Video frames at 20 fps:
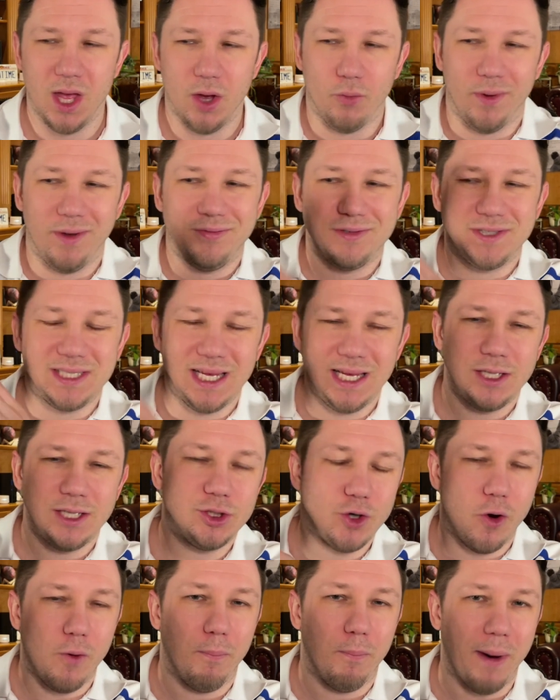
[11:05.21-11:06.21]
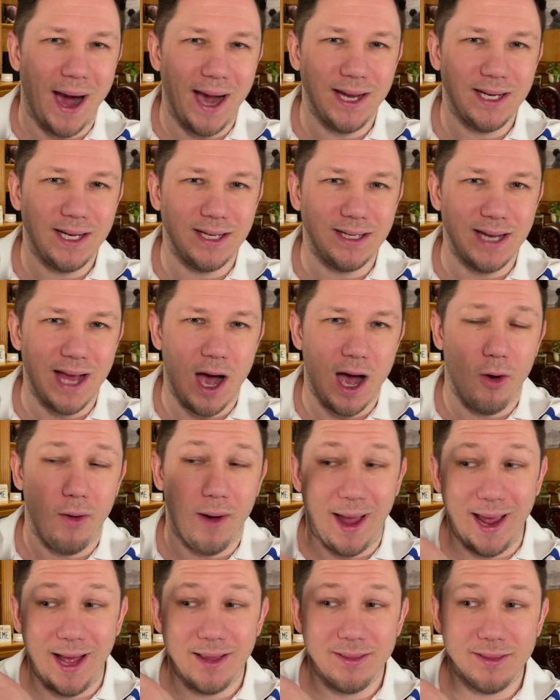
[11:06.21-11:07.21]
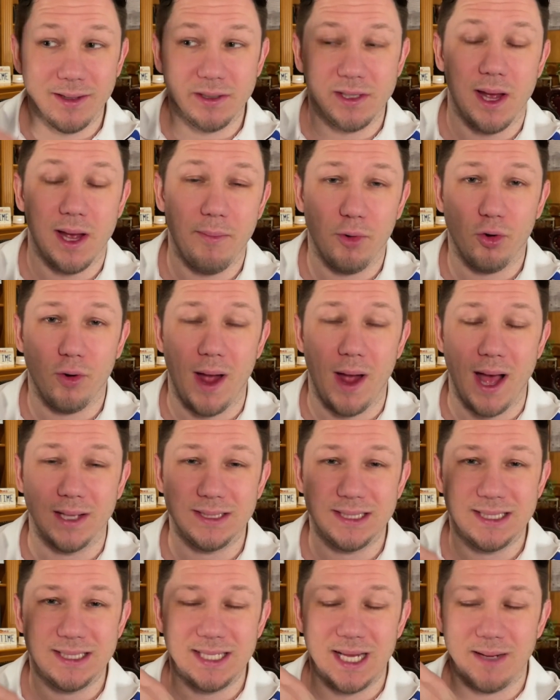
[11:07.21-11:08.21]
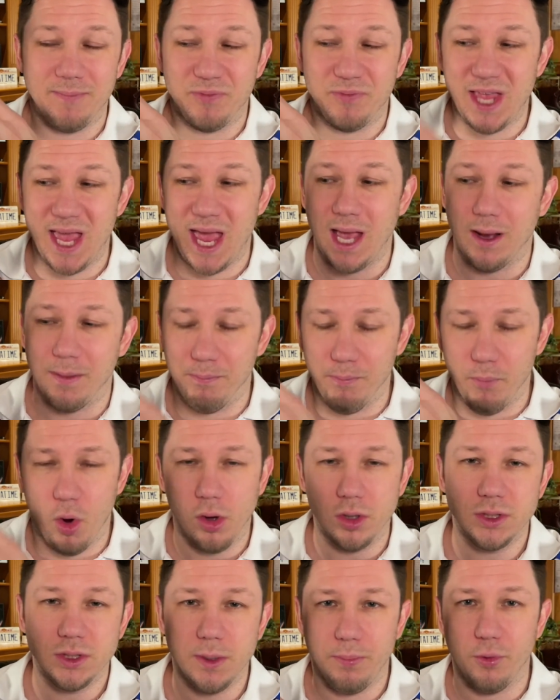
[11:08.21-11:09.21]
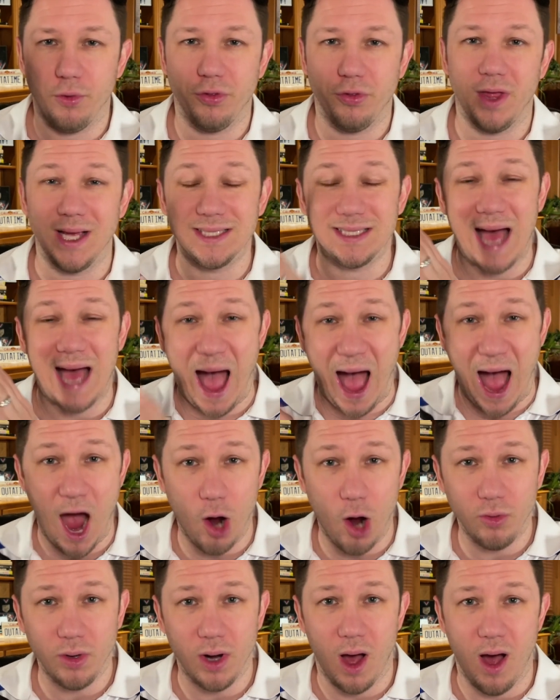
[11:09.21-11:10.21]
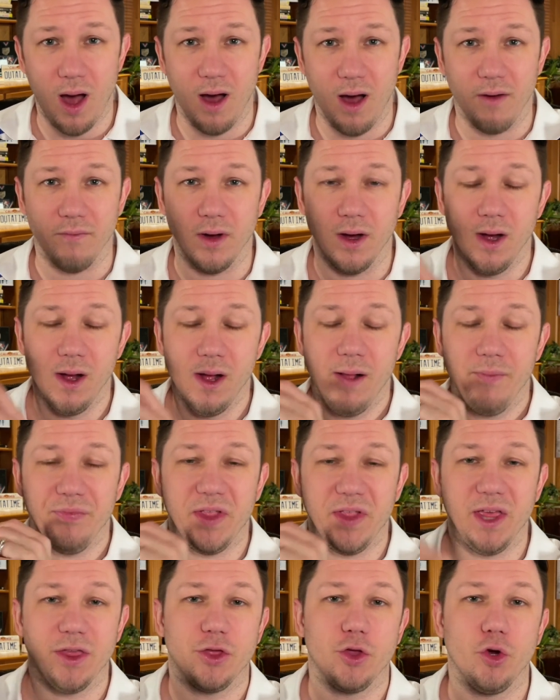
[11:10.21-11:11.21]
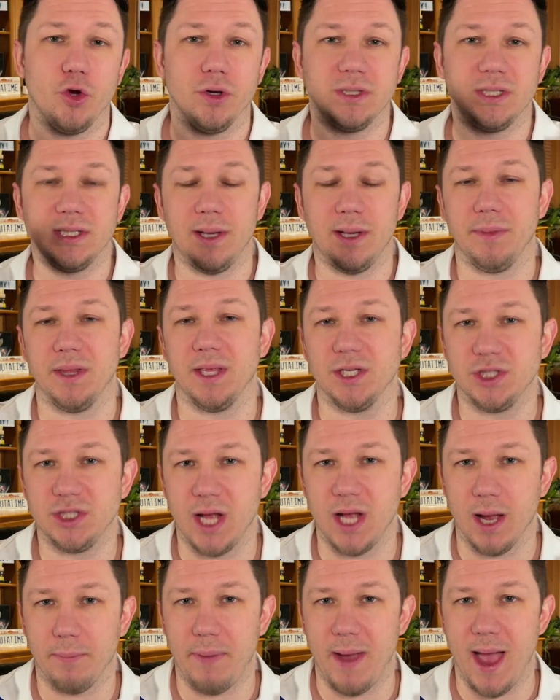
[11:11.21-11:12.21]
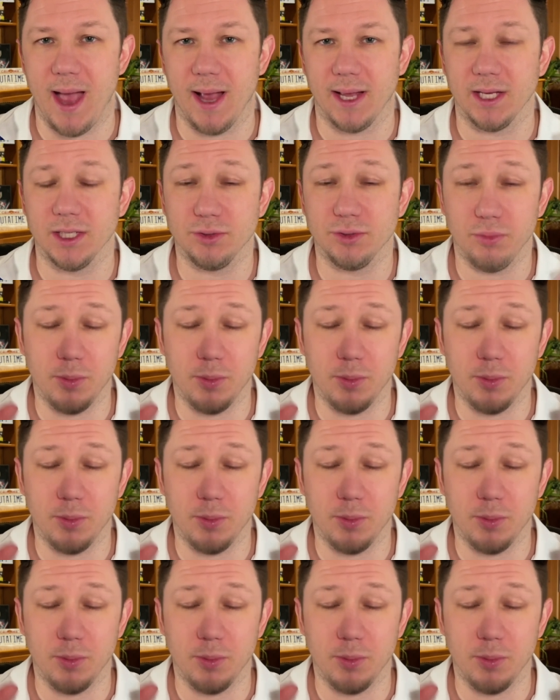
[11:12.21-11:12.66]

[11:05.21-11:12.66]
We've seen Joe Biden now and the Democrats take multiple things out of the third stimulus check package.